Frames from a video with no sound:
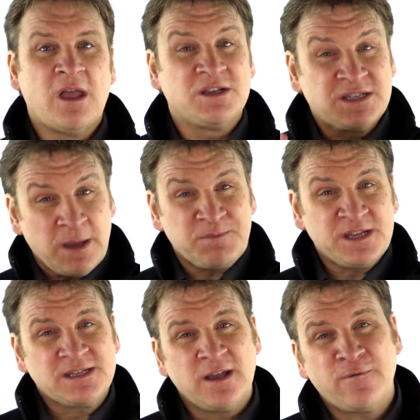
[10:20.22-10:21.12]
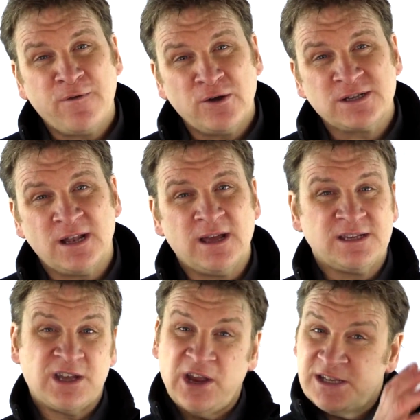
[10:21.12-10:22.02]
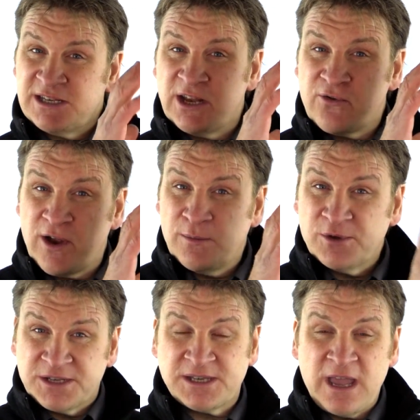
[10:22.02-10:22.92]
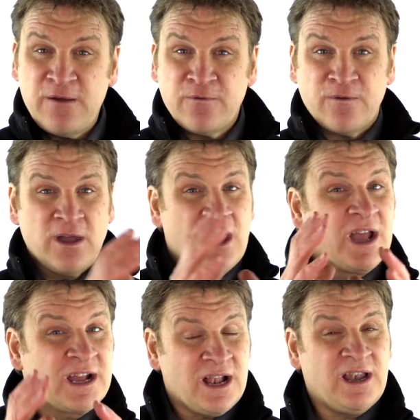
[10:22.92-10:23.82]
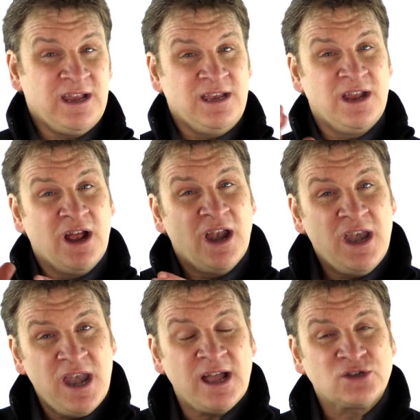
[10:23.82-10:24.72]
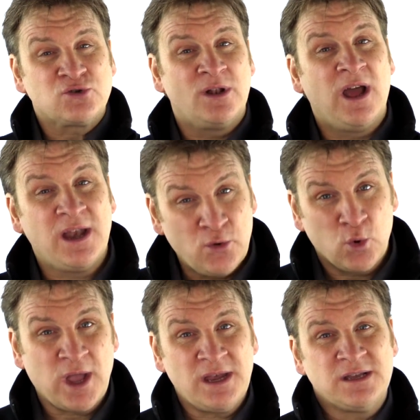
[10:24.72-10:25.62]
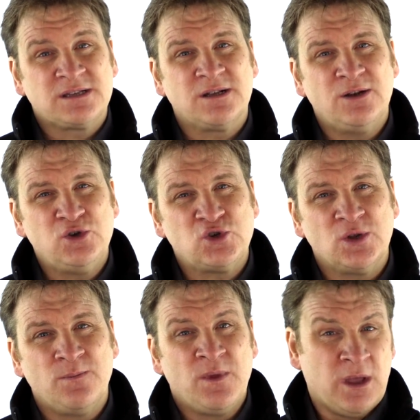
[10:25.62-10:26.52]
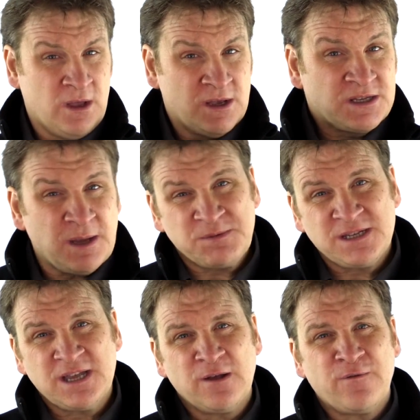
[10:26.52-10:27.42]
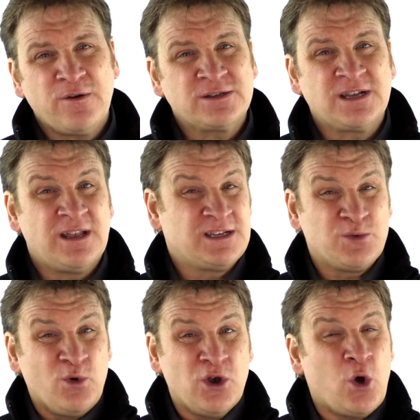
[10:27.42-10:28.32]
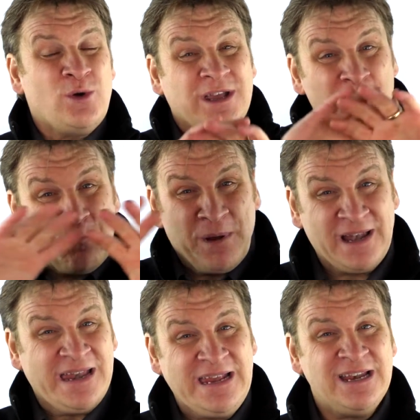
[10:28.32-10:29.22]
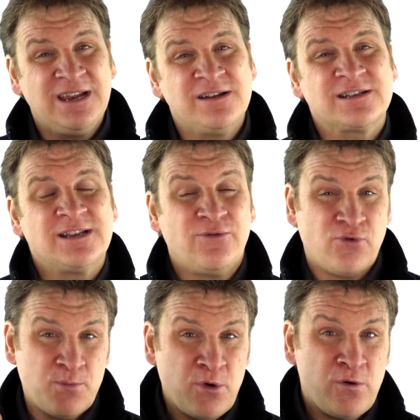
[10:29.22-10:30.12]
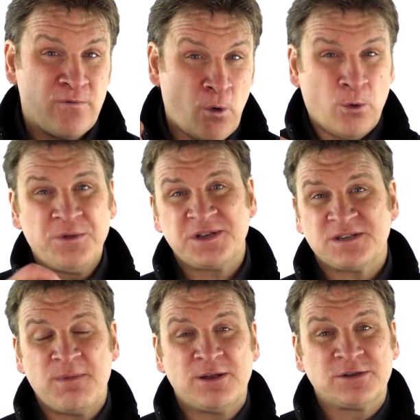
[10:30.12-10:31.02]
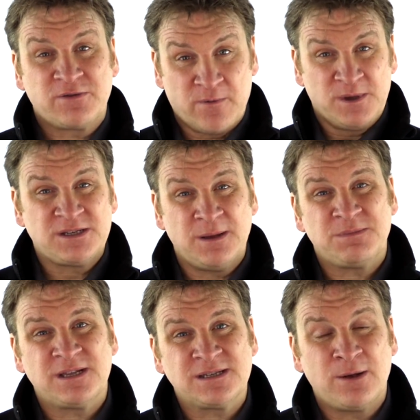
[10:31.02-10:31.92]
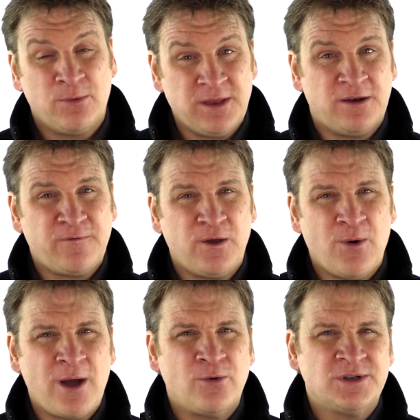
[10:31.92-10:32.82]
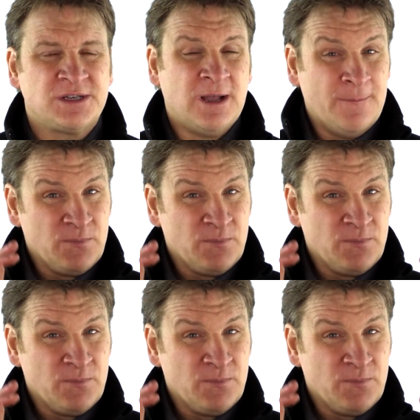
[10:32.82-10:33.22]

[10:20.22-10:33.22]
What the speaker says: Septic tank fertilizer is an incredible safe, clean, natural and organic solution. Septic tank fertilizer will not only completely and utterly remove all the smells from your septic tank within a few hours,